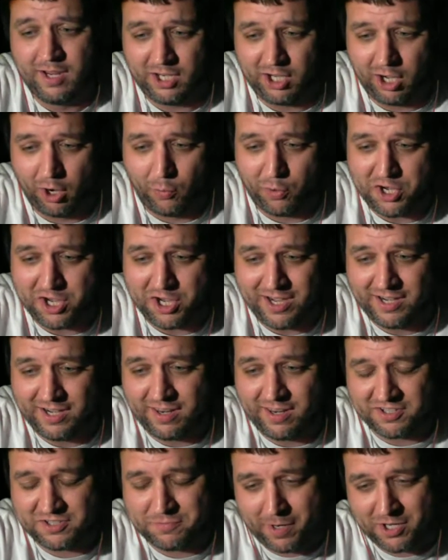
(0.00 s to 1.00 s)
when you
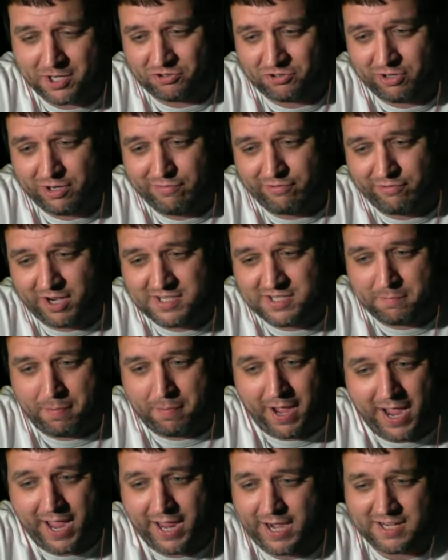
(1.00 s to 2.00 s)
needed a special invite to
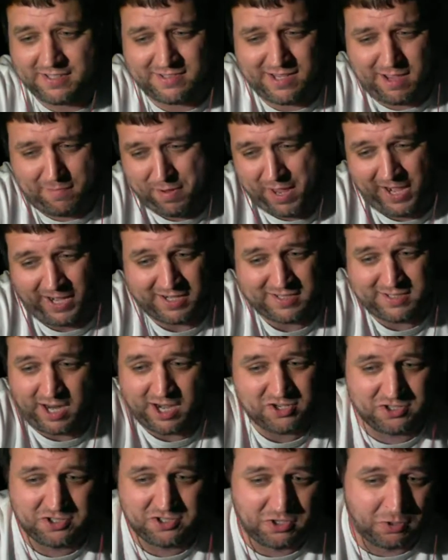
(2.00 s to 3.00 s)
buy it, I stopped paying
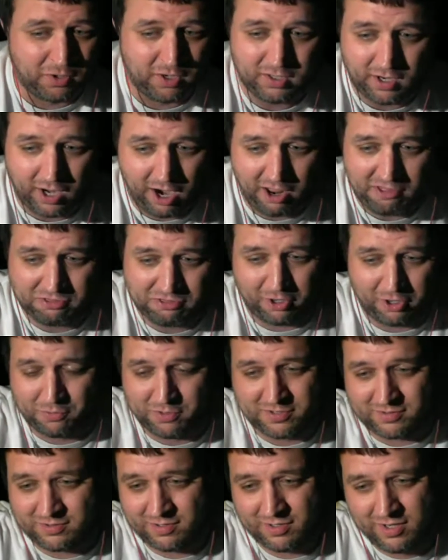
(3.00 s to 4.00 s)
attention to it, and I thought it
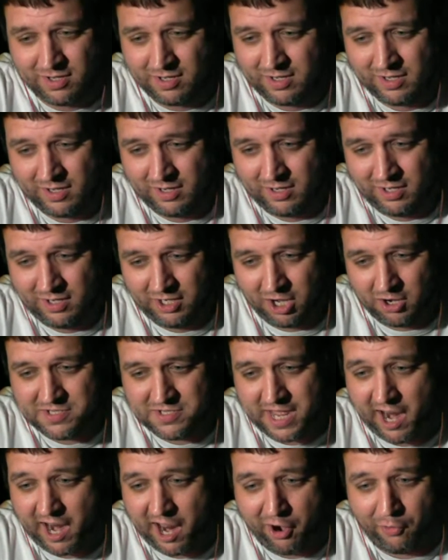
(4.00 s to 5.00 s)
was,
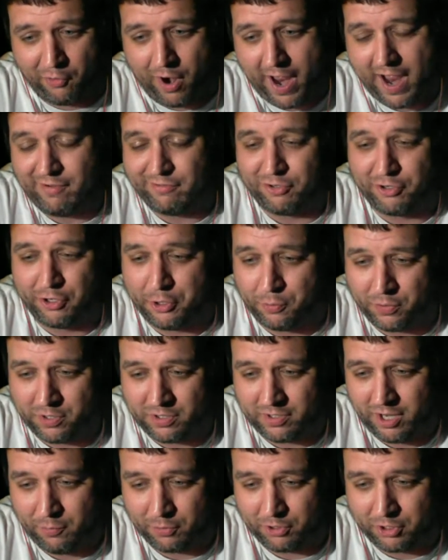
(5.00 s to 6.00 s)
dead on arrival.
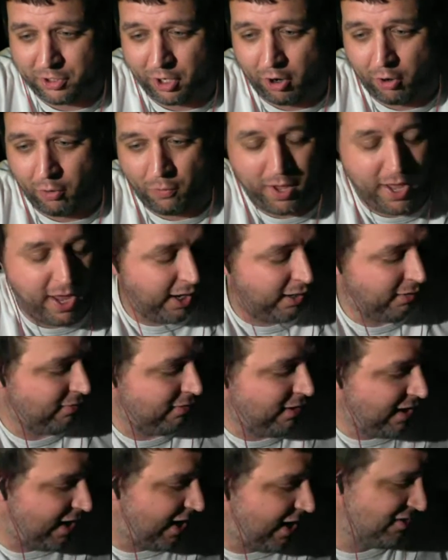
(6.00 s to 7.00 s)
It would go away.
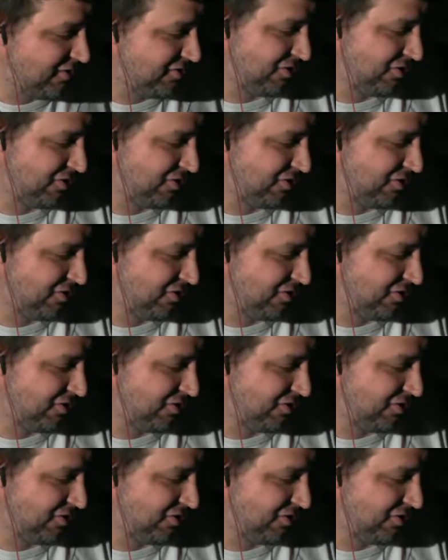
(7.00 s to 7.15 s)
And